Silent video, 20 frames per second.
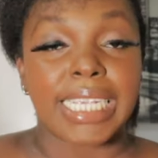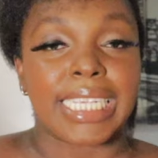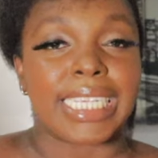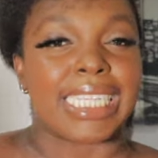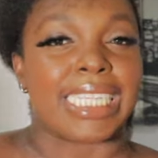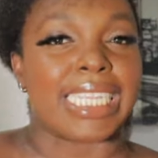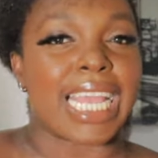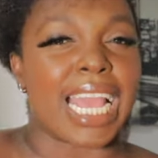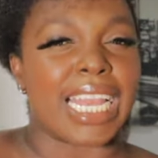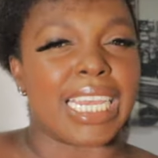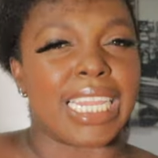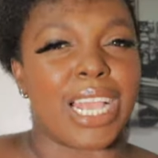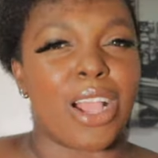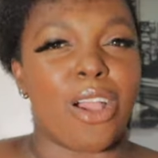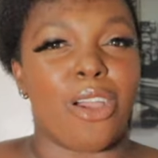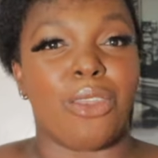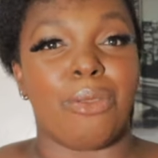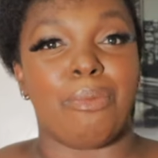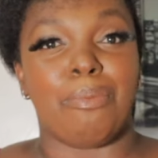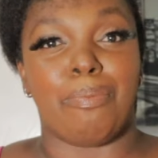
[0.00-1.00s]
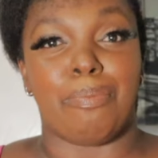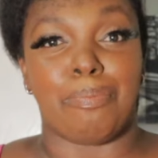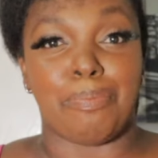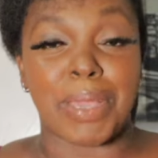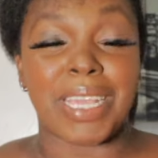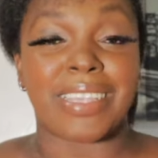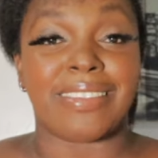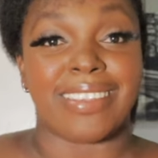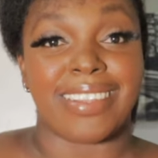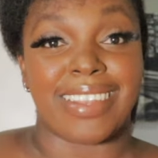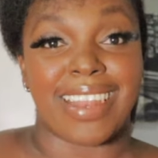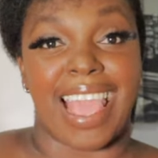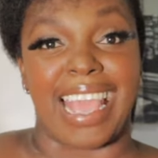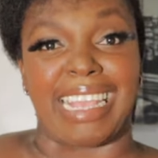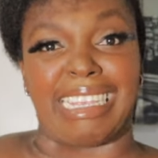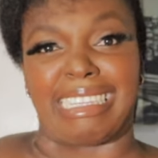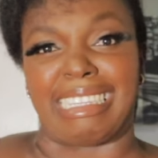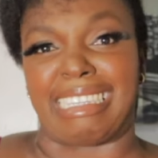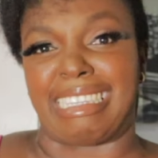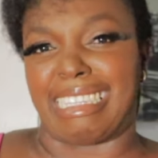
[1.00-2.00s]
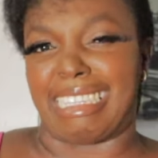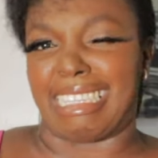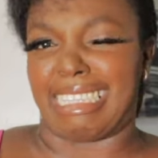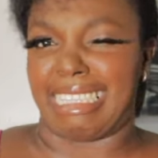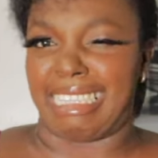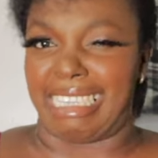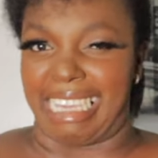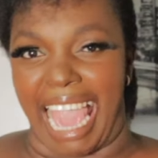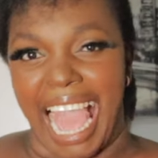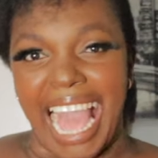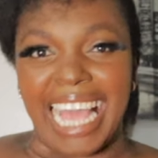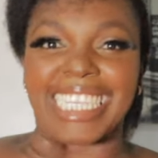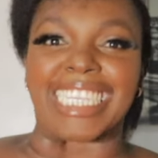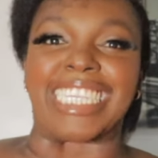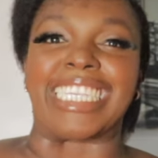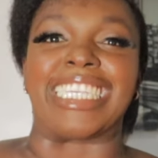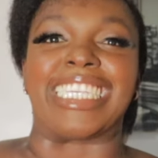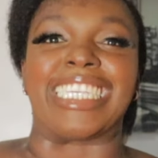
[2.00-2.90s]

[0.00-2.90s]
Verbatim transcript: standing on business. Yes.